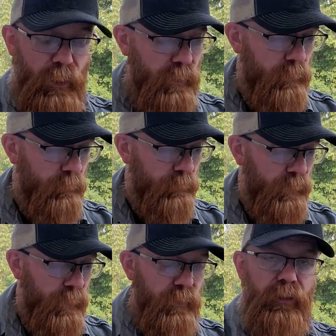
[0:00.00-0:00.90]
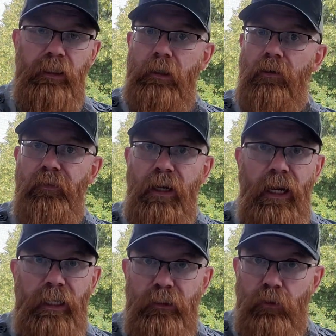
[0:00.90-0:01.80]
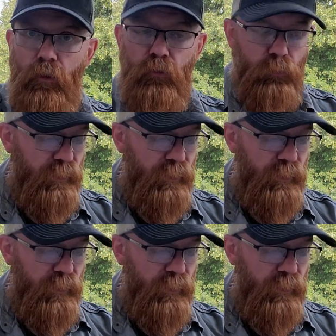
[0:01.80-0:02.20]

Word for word: made, clarify any known